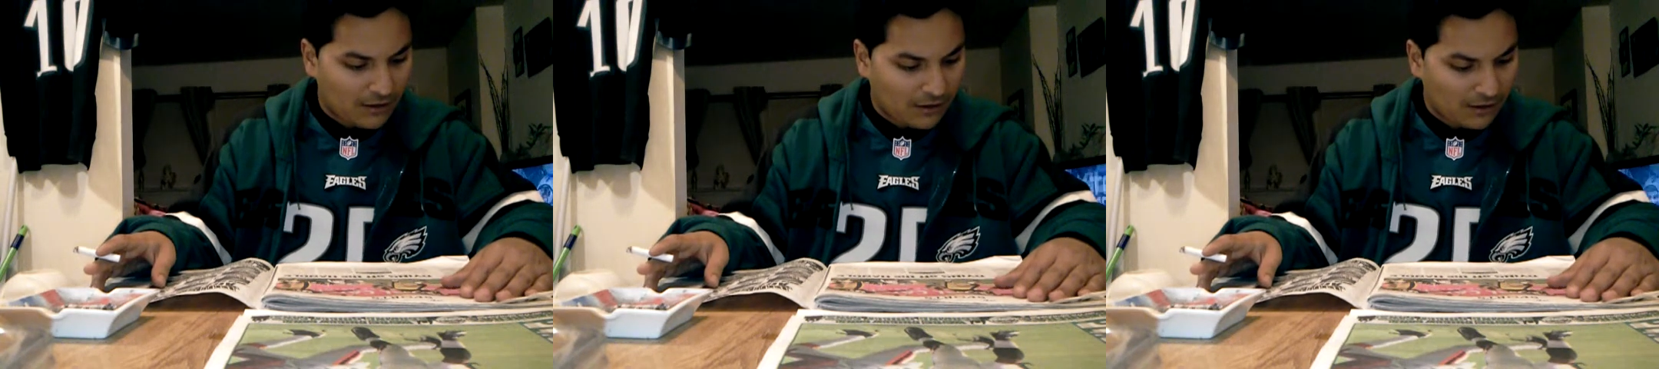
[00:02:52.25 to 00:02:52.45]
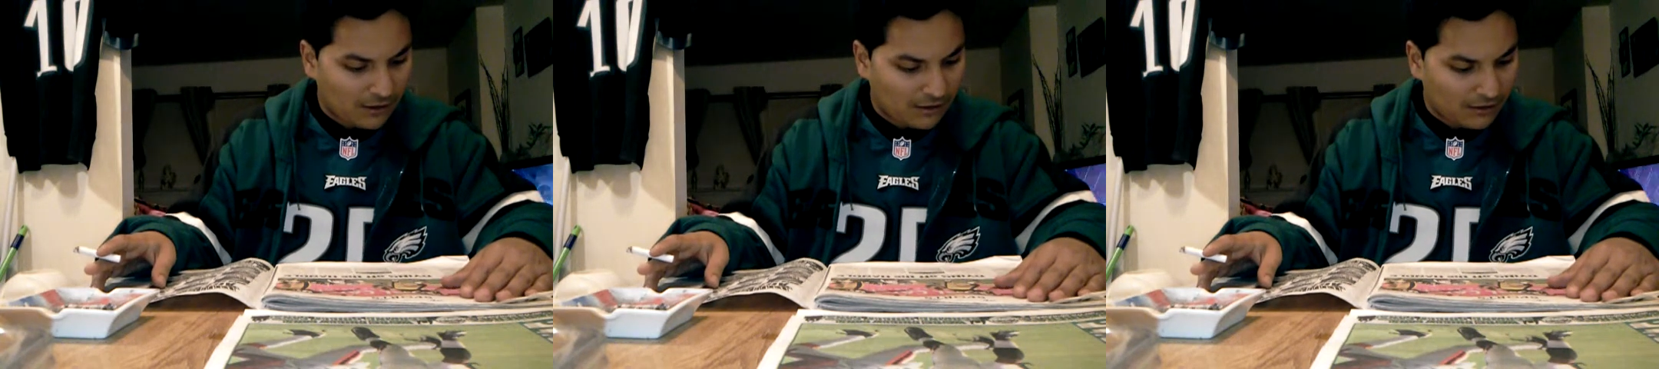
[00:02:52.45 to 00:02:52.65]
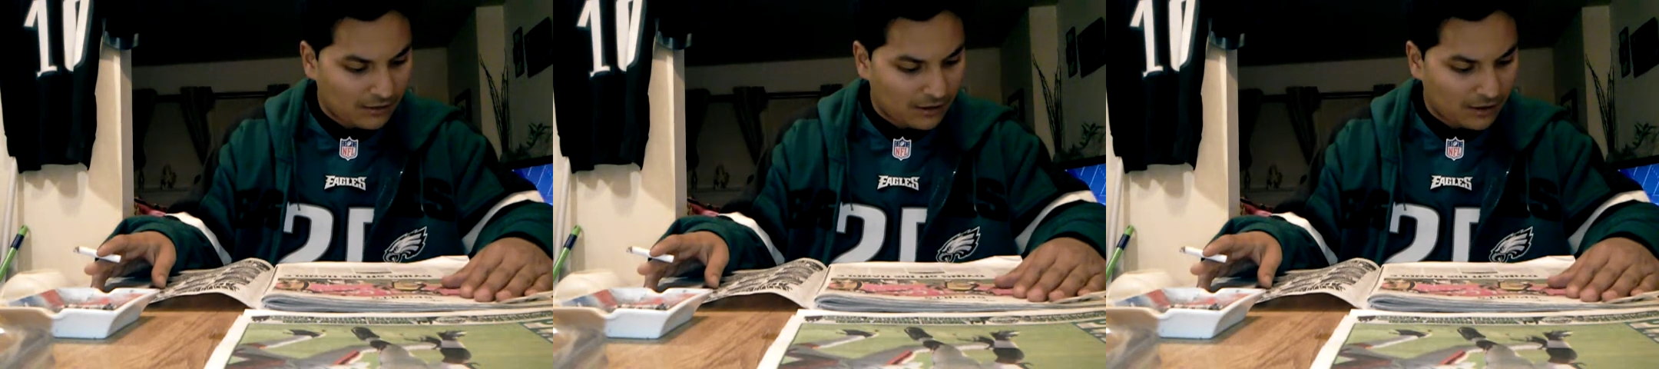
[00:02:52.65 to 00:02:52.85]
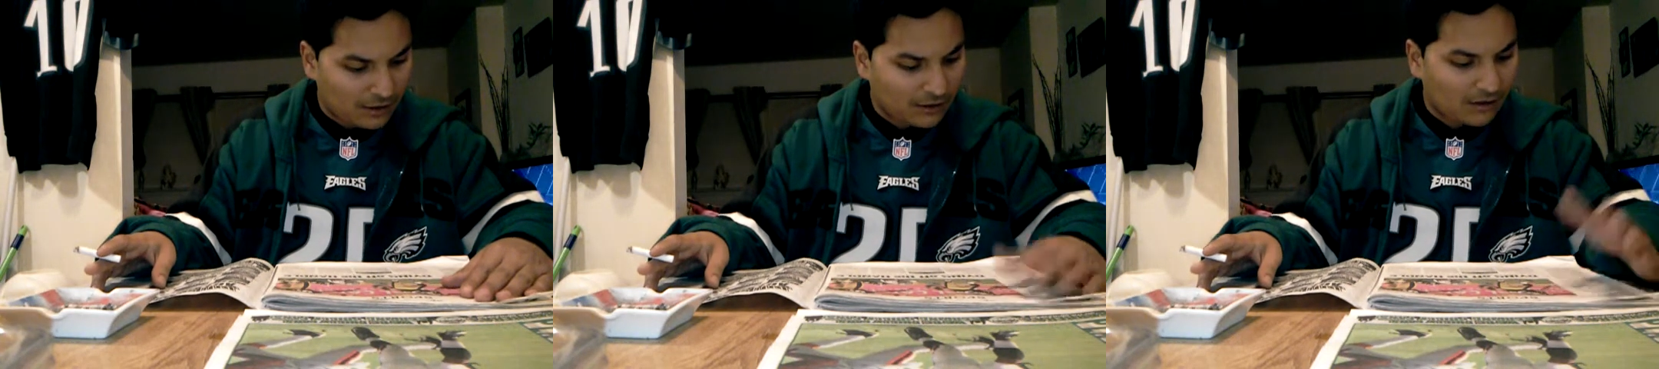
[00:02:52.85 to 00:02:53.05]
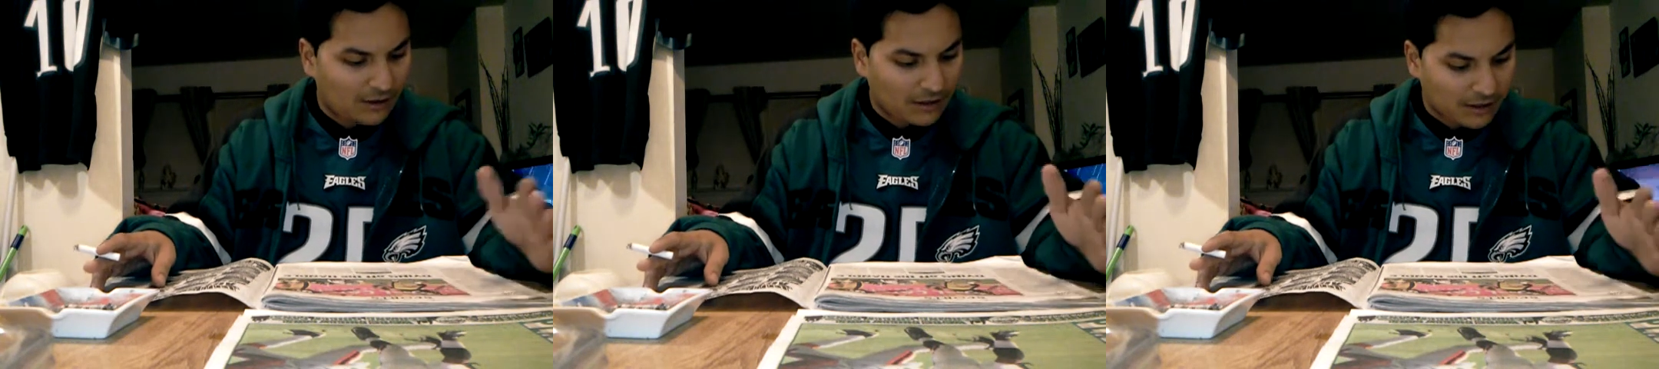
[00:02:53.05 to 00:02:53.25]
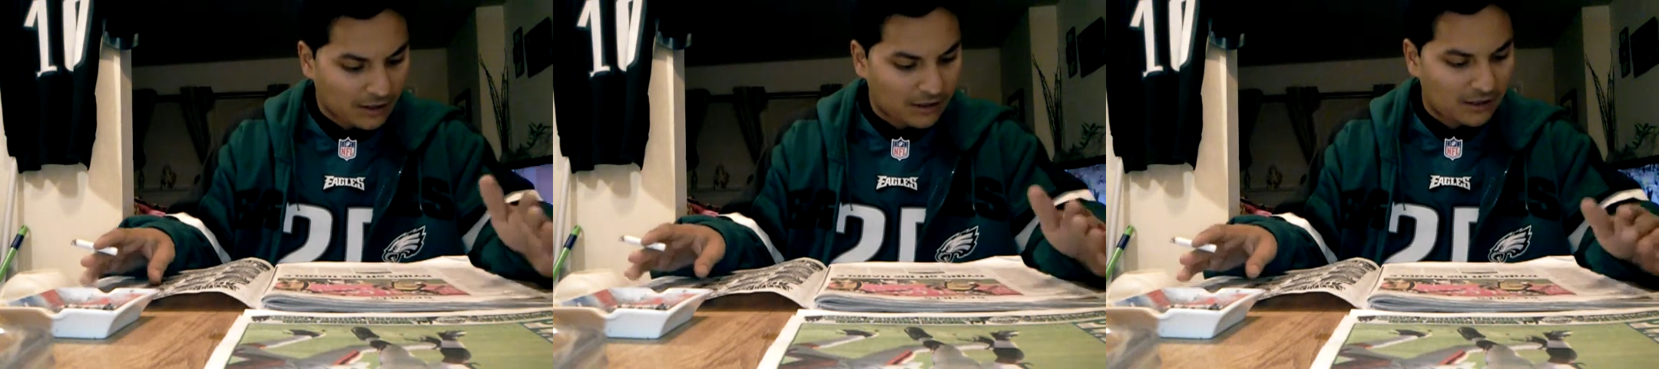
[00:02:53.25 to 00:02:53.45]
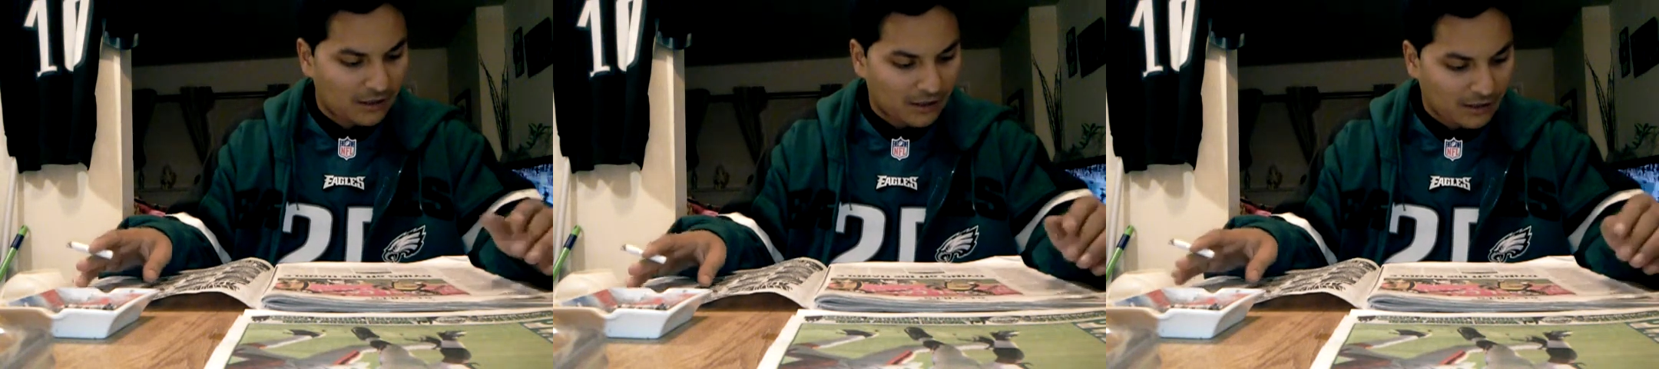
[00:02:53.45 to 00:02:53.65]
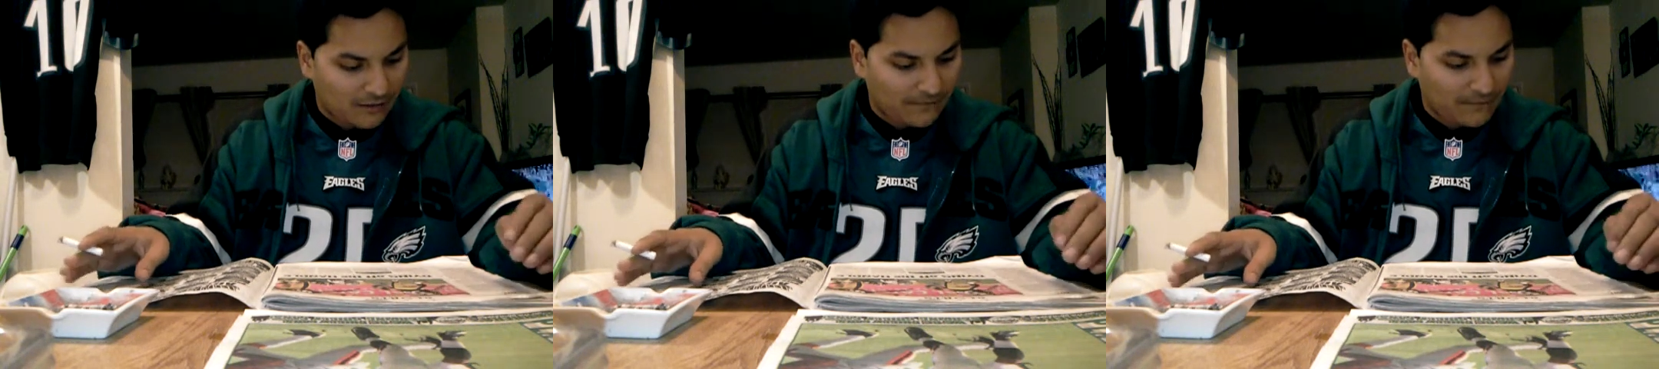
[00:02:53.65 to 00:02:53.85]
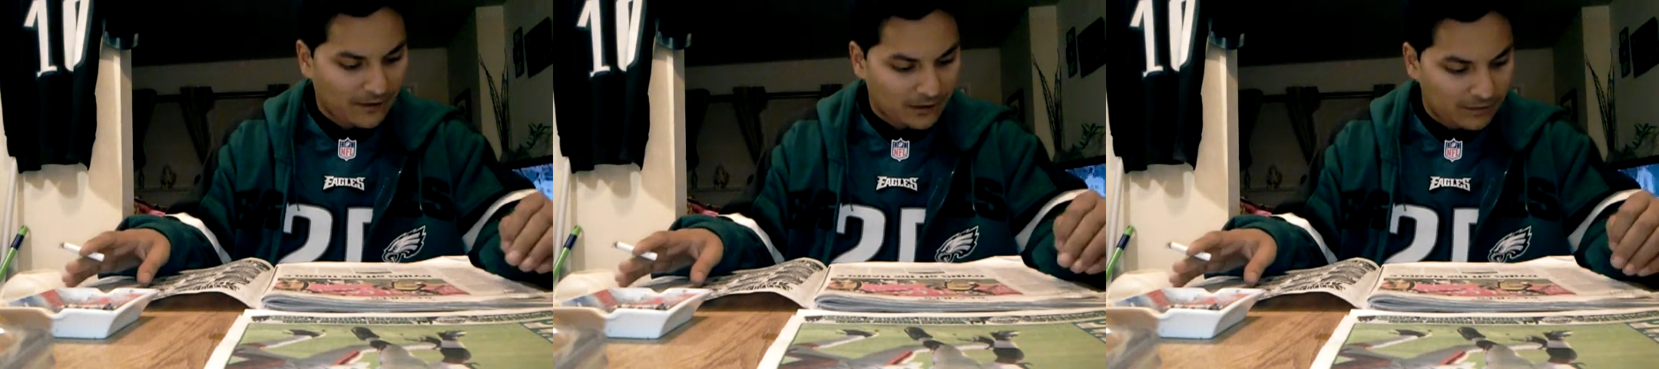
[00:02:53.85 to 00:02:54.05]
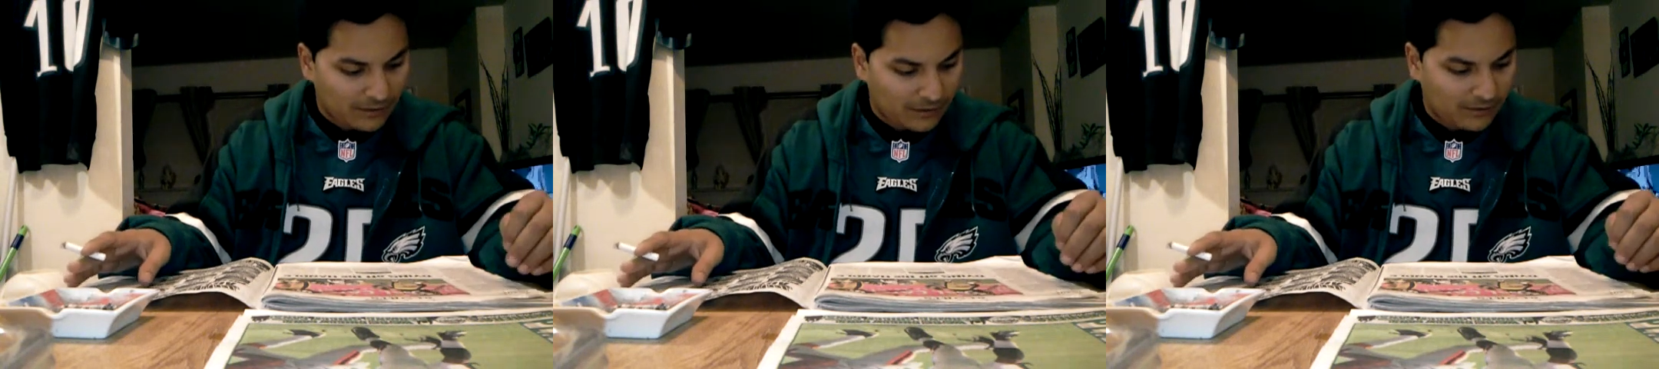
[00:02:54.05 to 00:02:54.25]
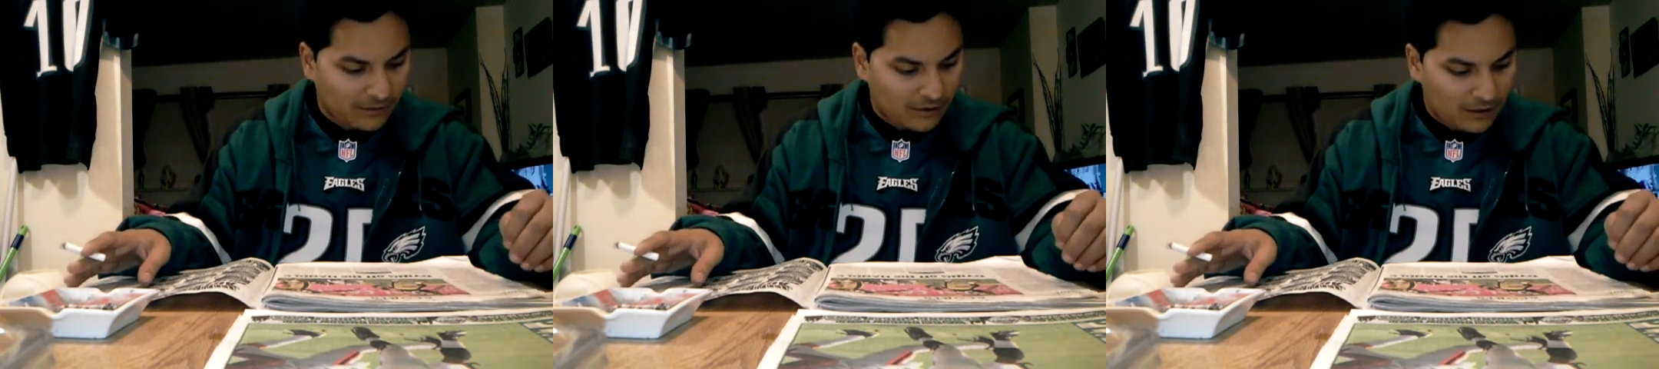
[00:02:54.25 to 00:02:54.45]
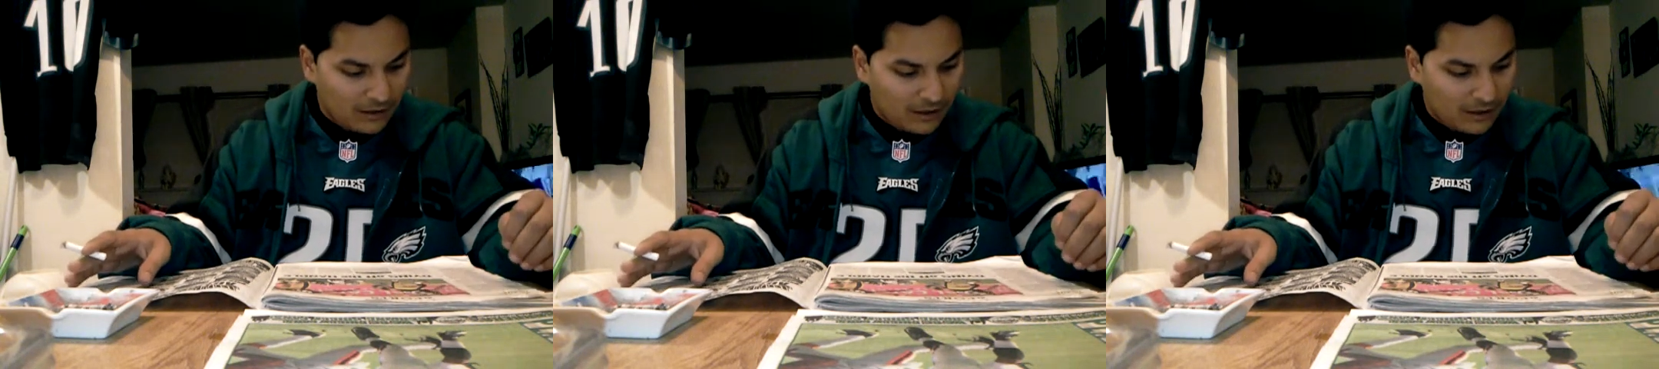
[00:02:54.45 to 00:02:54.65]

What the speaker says: yards or something. 36 yards he finished with,